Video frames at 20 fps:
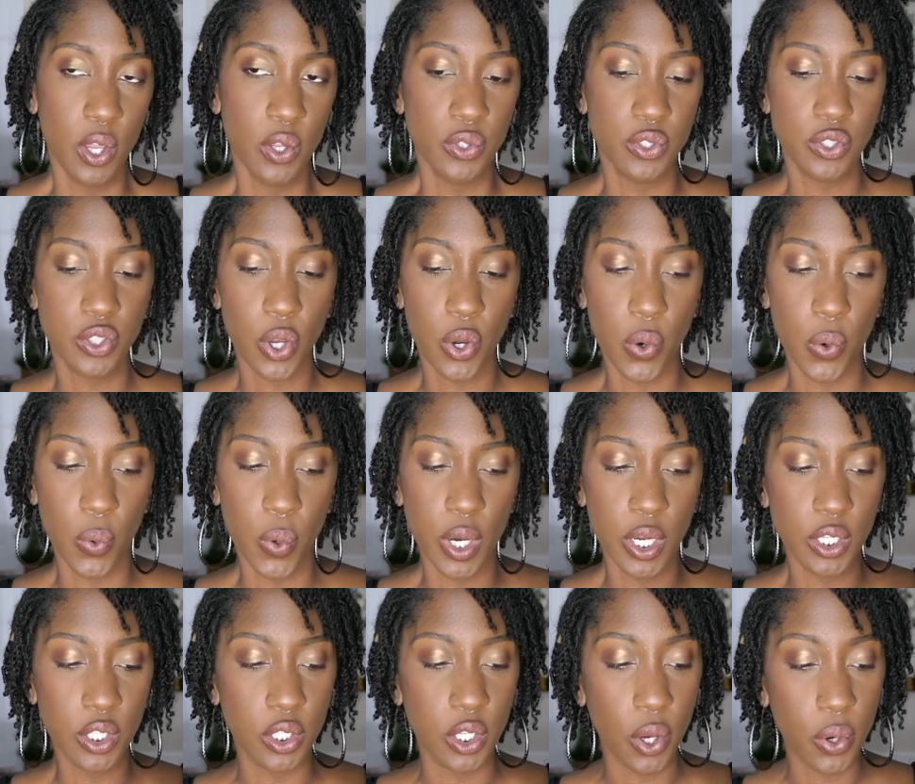So
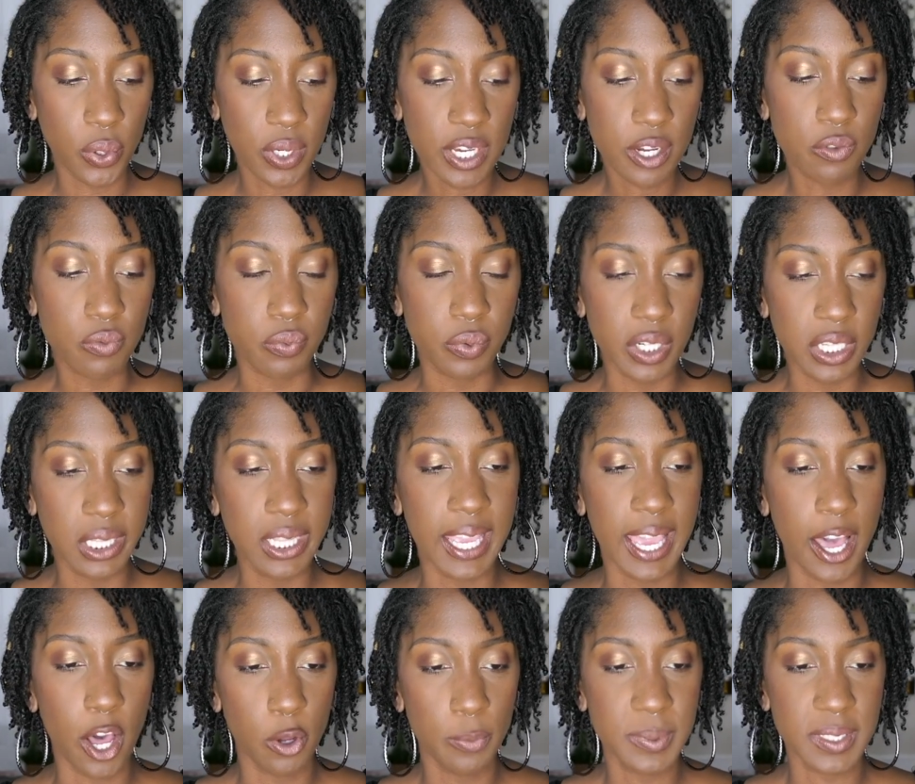yoga really
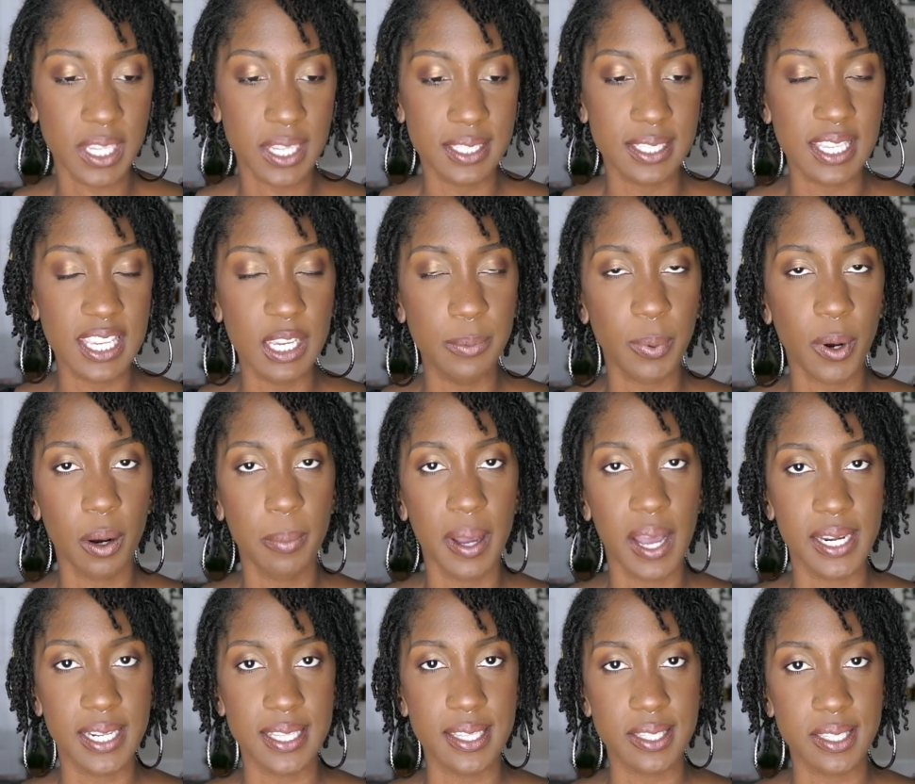helps us keep our
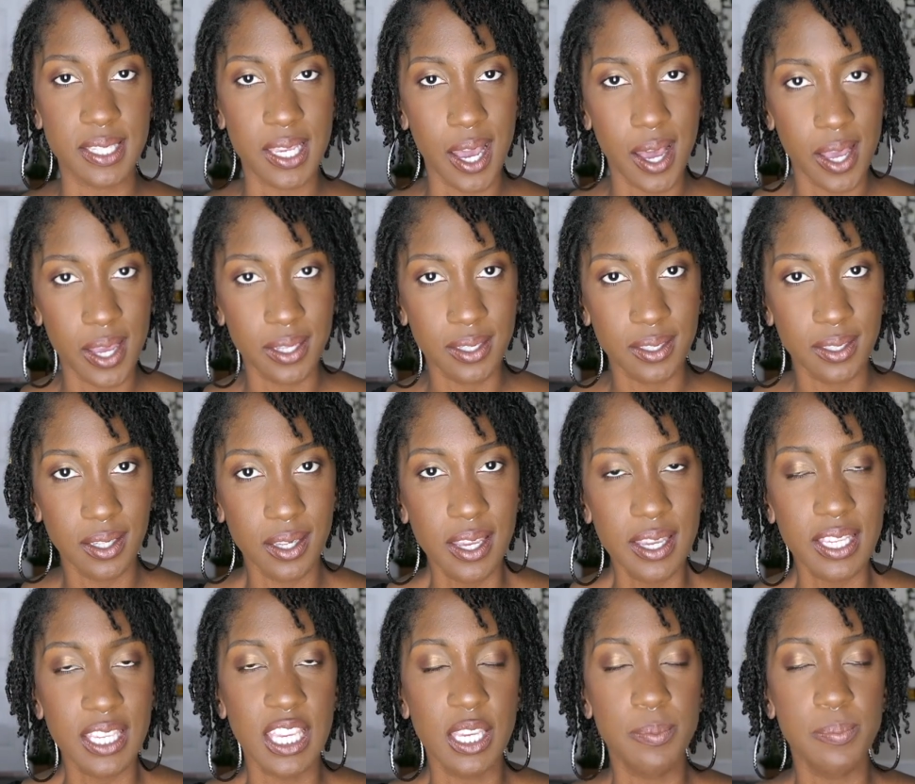bodies young,
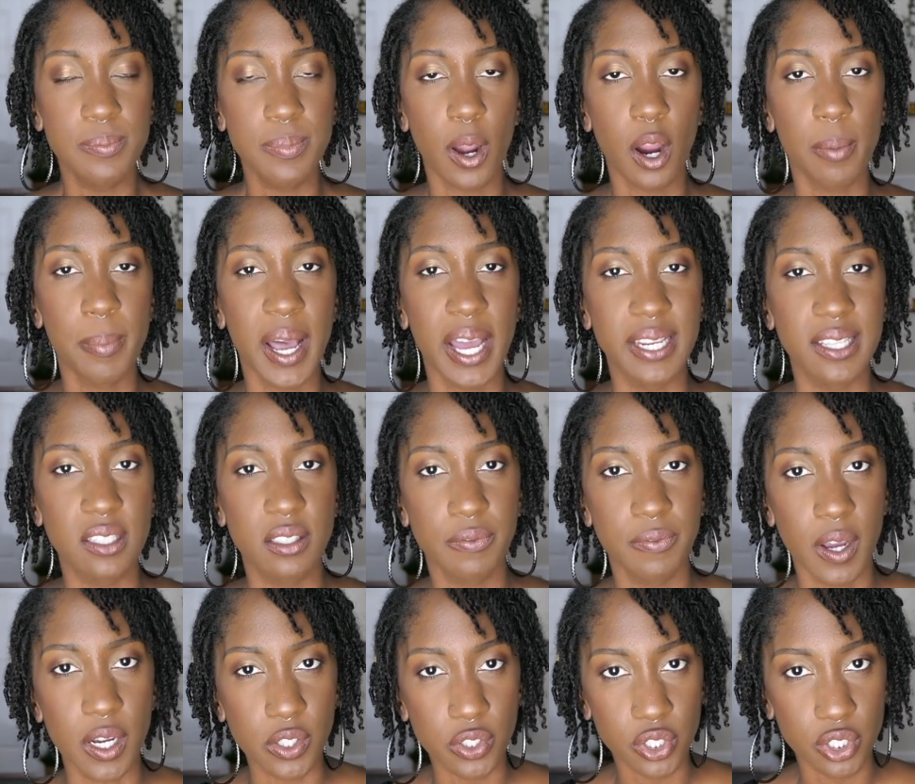keep our bodies
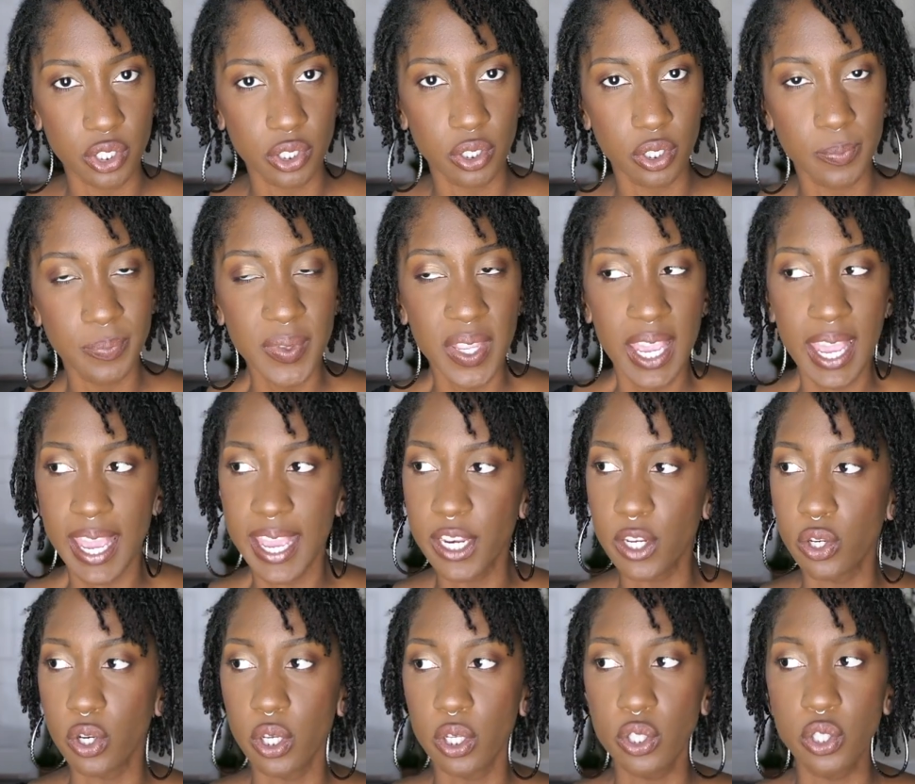functional,
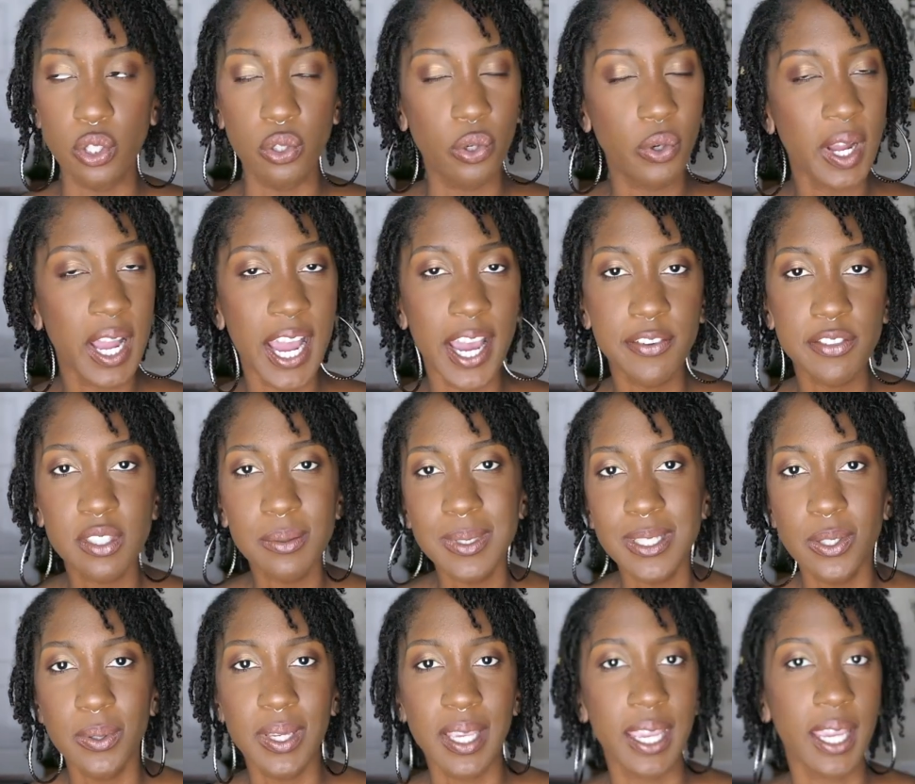and you don't have to be
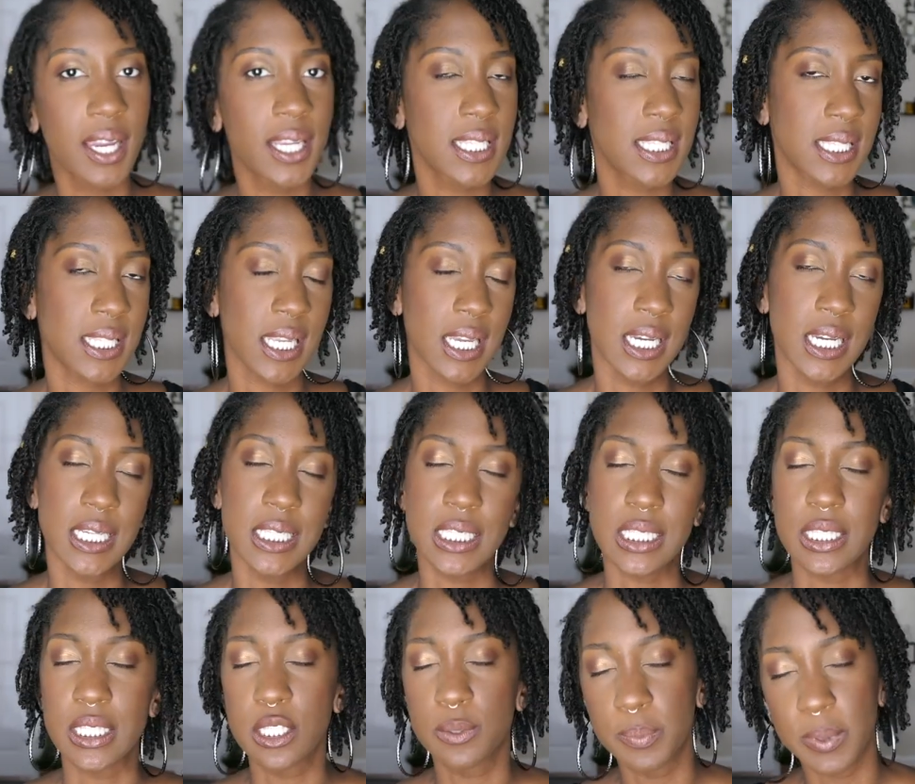doing handstands
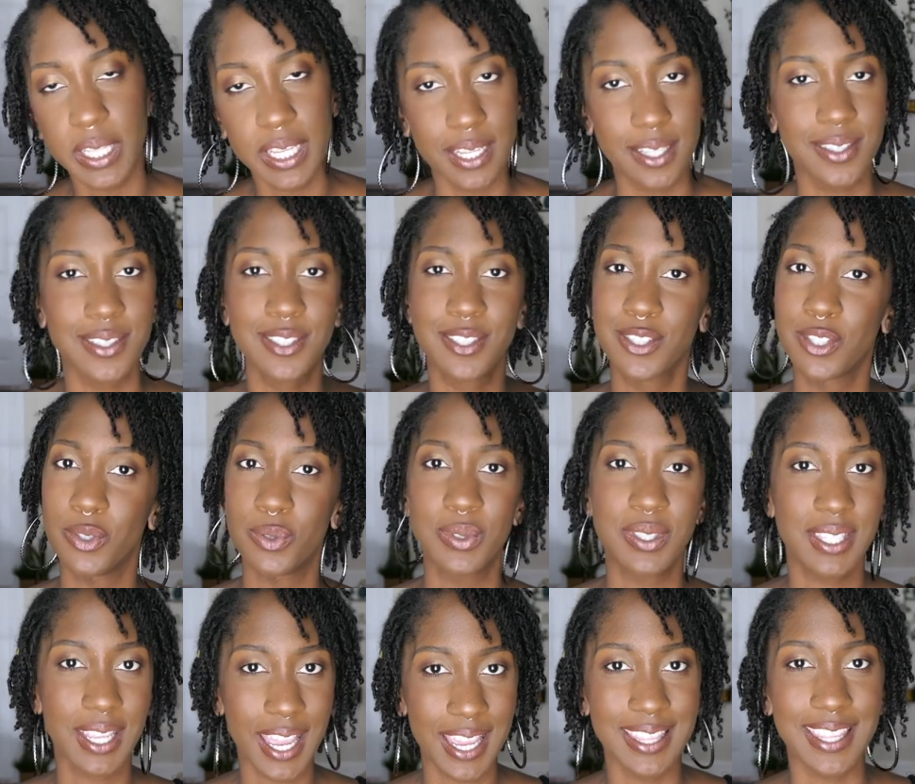and splits to
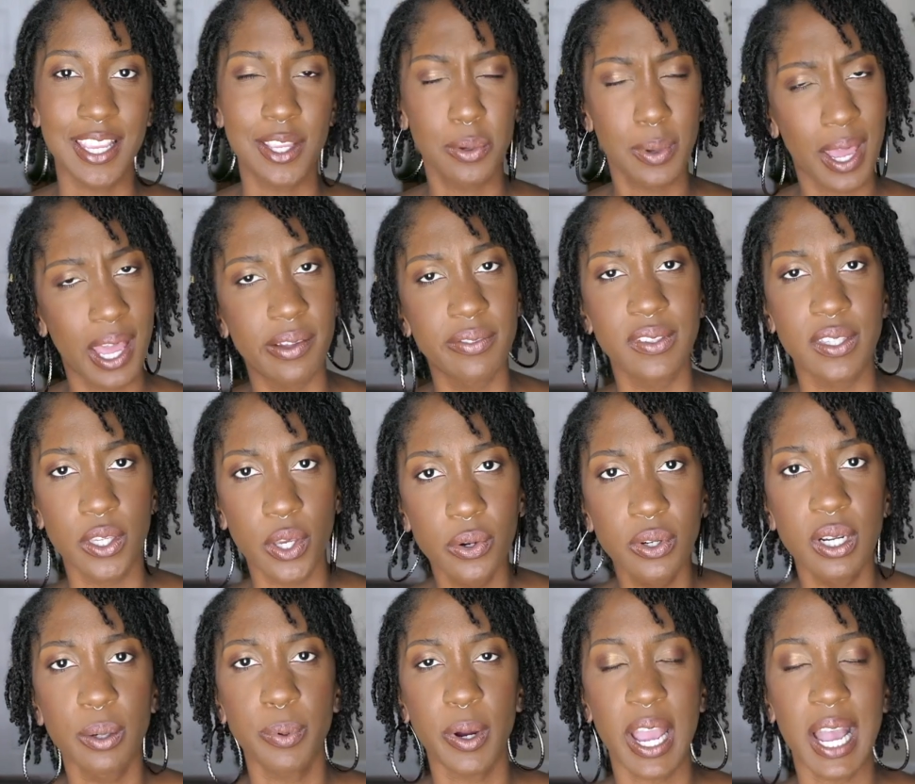say that you have a
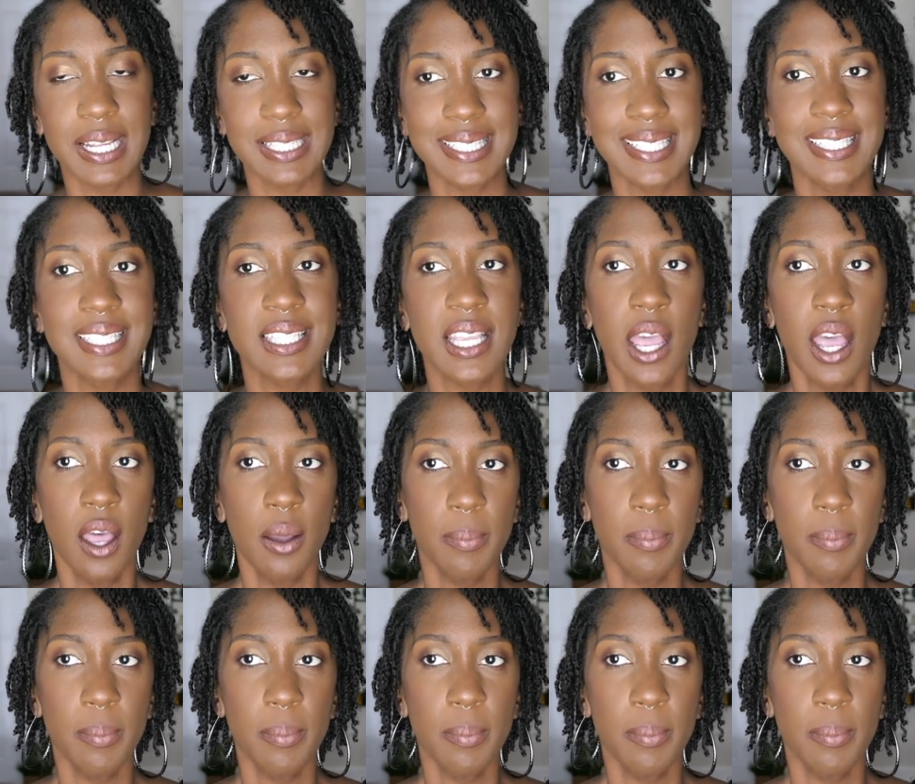yoga practice.